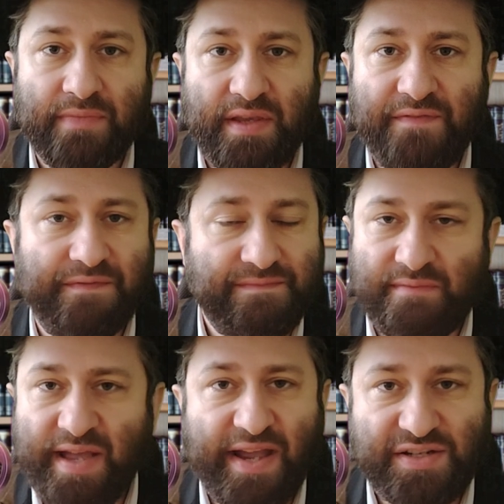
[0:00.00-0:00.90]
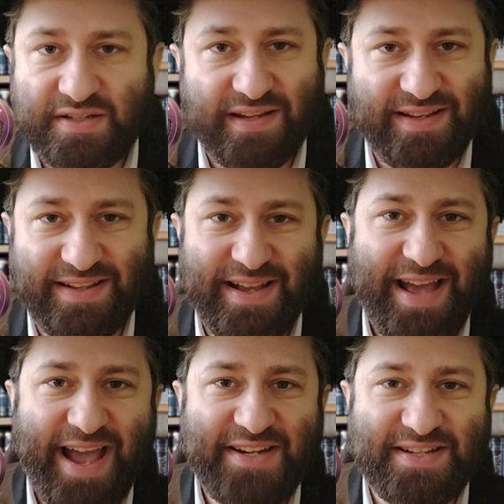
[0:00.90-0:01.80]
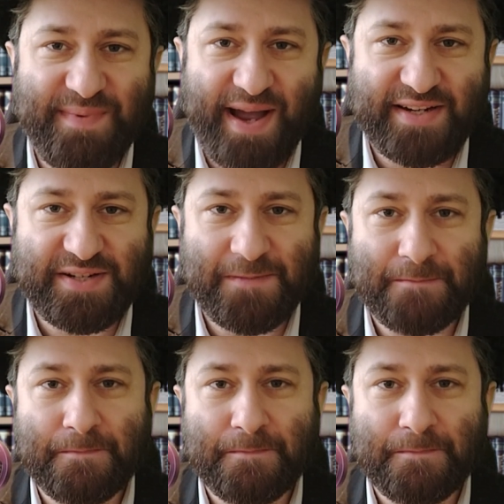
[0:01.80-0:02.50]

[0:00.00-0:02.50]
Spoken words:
if the ages match.